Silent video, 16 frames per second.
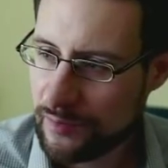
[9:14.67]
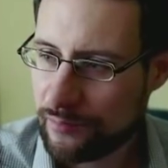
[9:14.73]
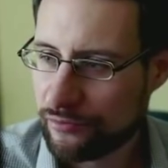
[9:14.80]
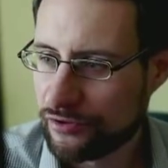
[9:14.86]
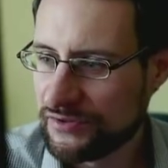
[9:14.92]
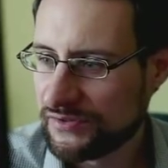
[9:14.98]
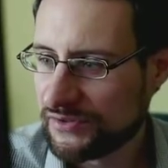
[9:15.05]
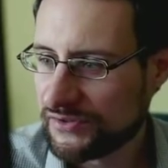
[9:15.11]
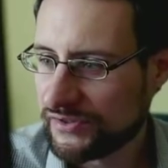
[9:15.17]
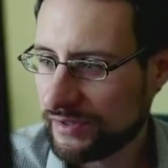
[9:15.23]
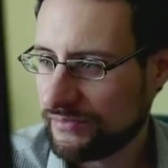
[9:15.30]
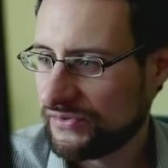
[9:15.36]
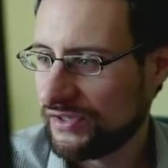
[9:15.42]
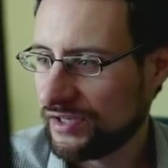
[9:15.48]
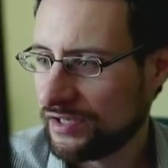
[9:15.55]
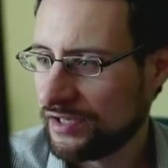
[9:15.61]
Prince or
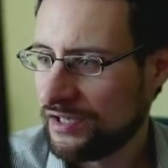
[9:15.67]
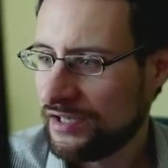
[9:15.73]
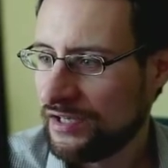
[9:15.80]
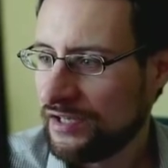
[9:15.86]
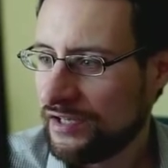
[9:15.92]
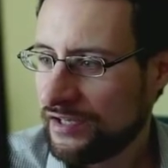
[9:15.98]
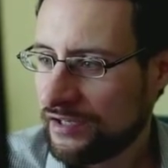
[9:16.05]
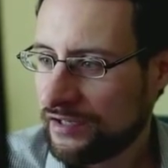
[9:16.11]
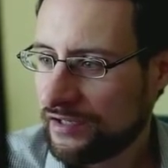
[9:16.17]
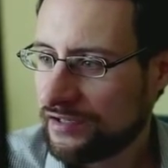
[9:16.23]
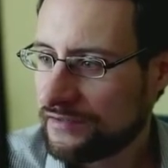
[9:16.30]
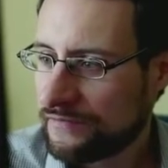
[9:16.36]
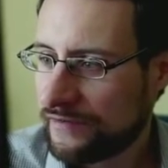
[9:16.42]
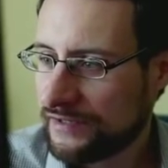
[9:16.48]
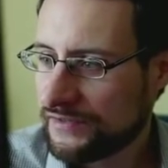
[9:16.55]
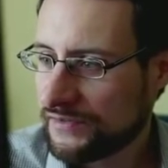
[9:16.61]
something. I
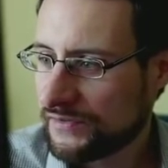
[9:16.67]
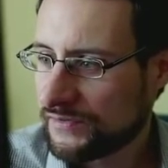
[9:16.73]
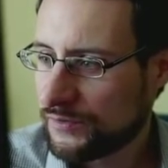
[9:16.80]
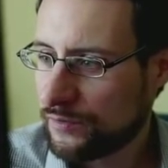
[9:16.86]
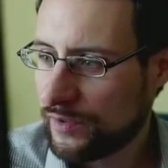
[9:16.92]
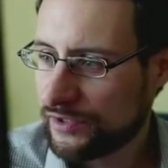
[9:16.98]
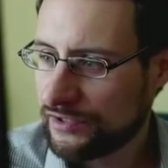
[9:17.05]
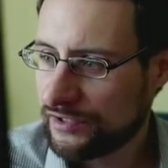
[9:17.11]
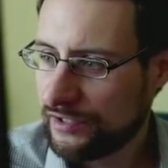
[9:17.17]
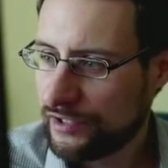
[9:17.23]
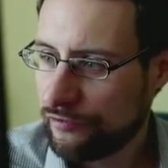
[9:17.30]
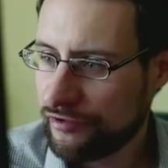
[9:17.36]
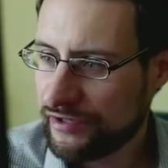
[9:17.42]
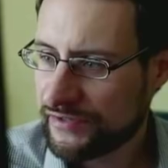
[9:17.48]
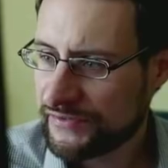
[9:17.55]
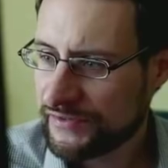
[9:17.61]
find this quite
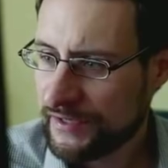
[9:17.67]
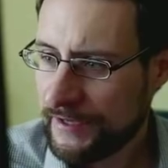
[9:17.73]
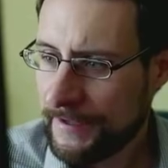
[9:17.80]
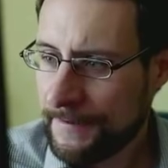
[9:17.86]
hilarious.